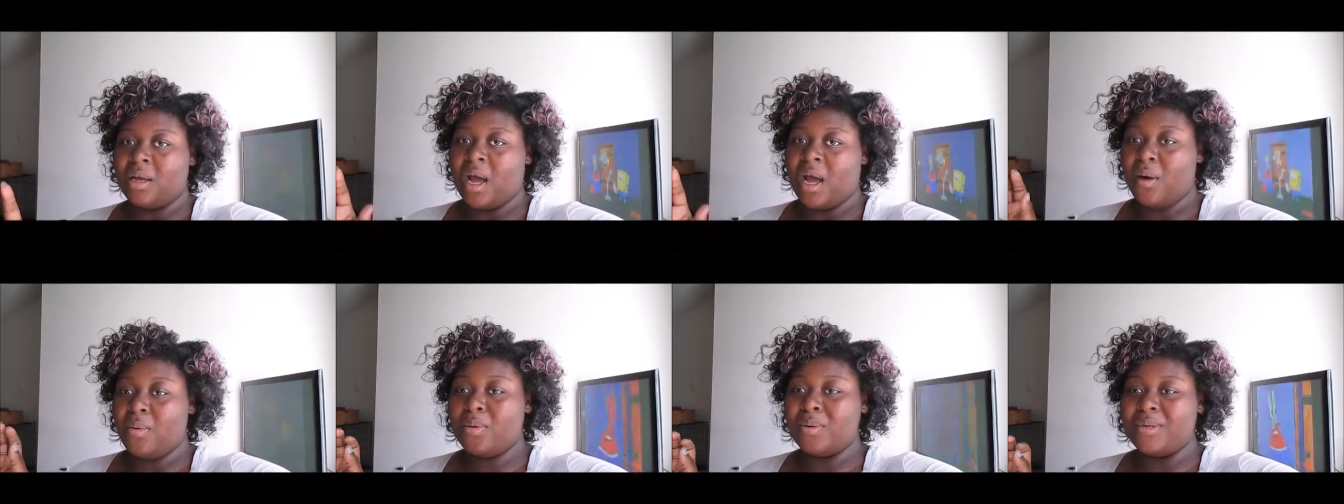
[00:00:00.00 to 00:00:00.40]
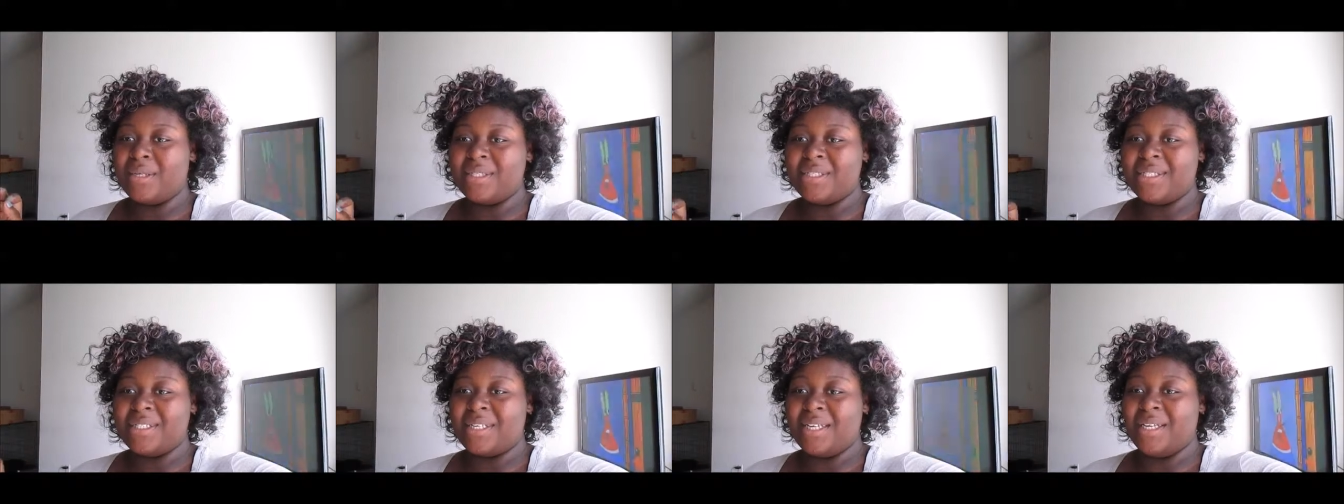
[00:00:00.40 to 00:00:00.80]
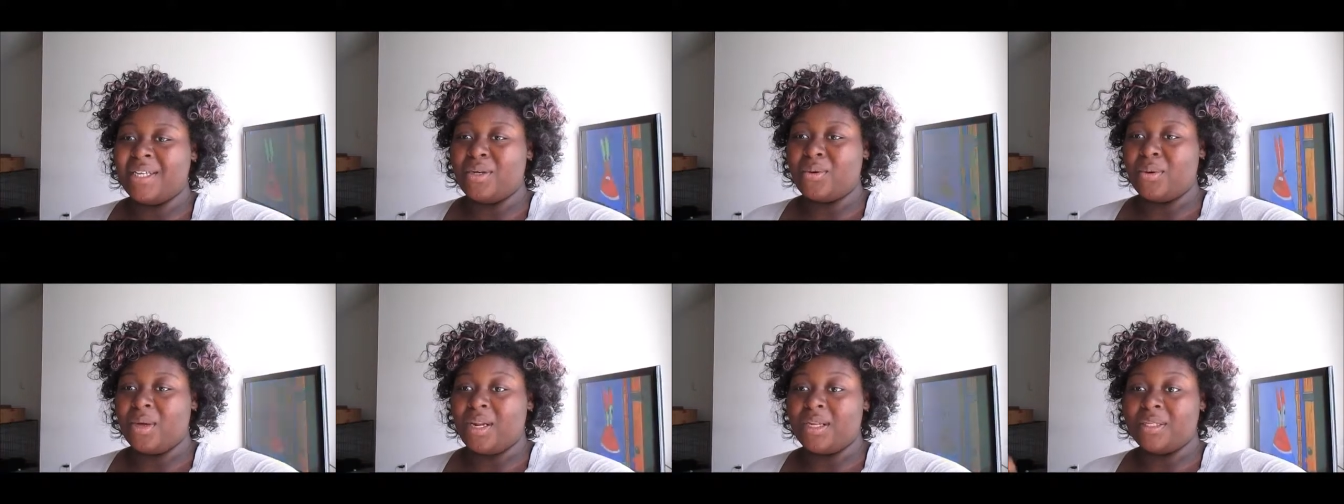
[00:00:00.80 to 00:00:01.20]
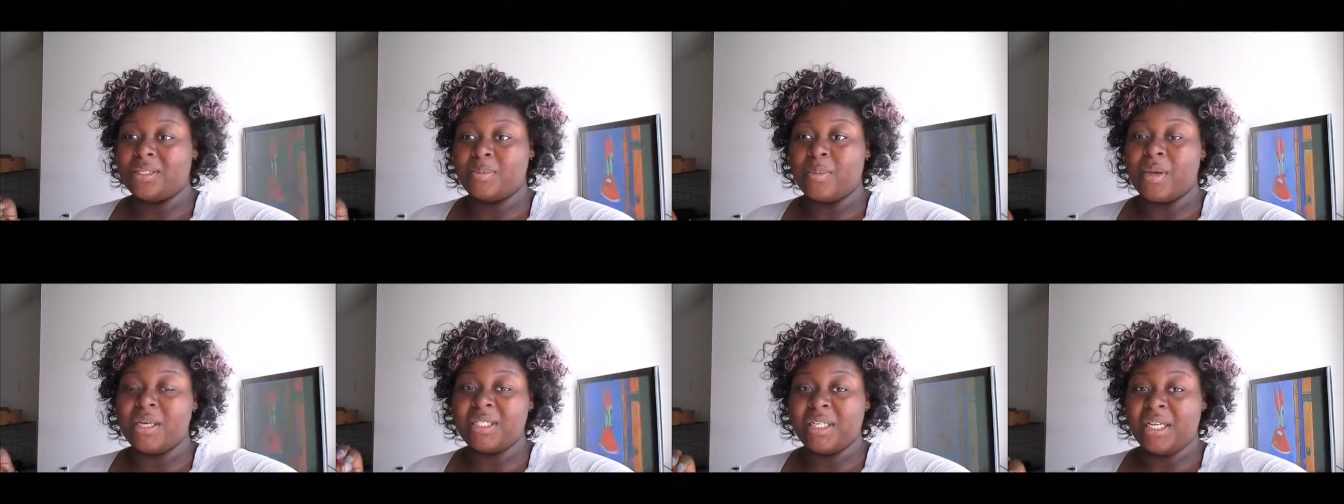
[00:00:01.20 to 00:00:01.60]
I will continue, and
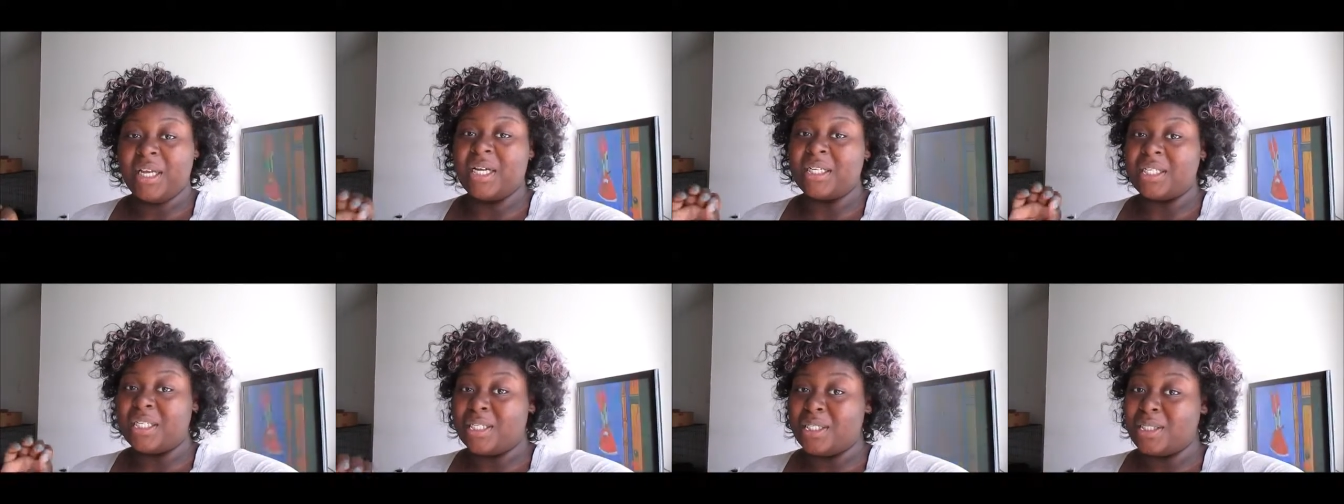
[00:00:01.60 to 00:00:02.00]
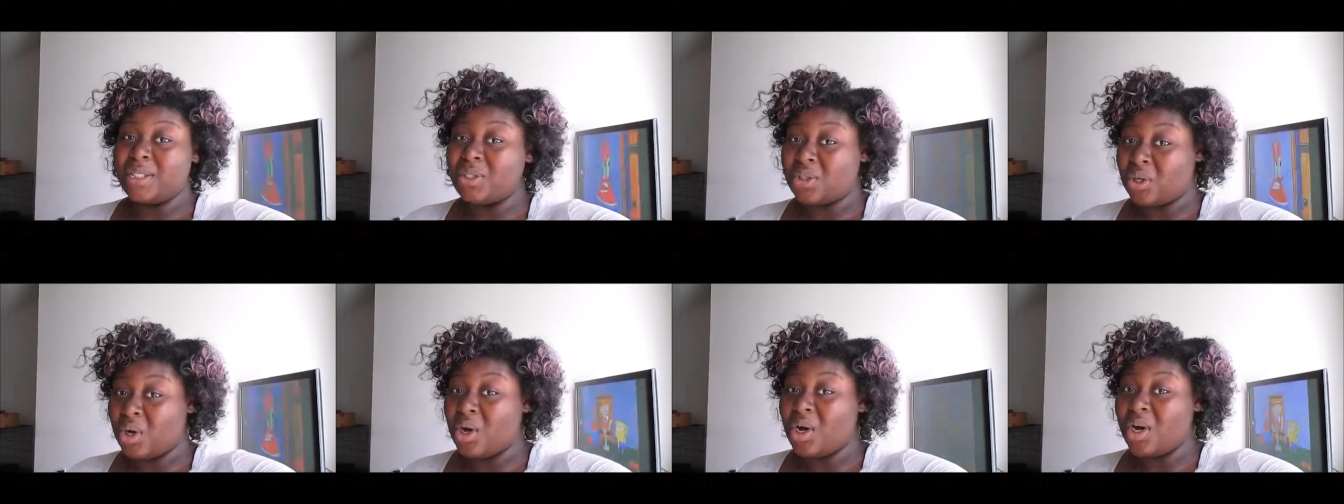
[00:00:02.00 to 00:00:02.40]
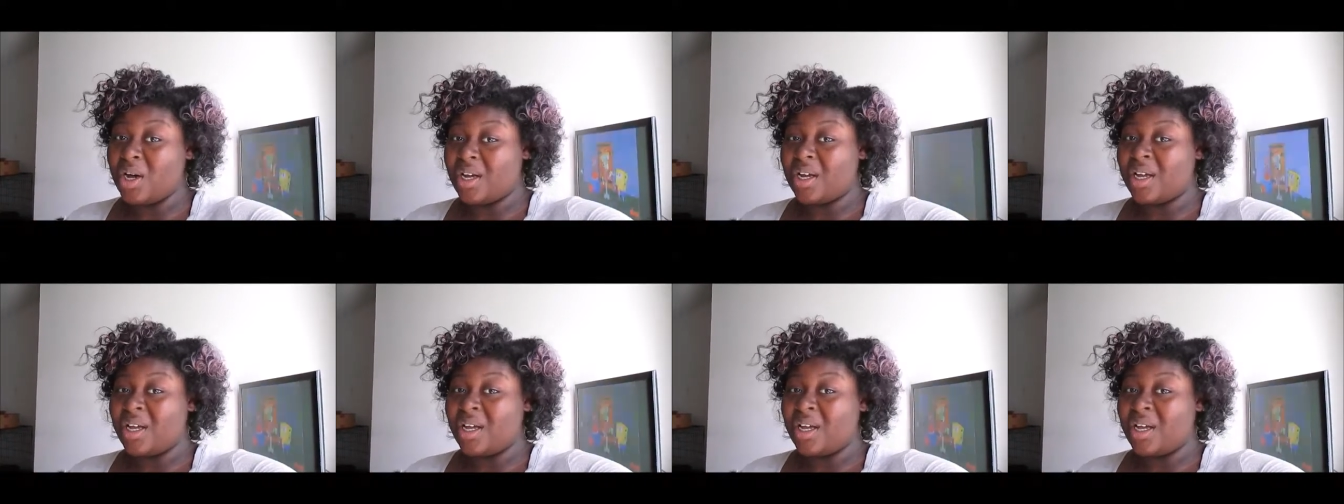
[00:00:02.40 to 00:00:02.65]
especially a good song,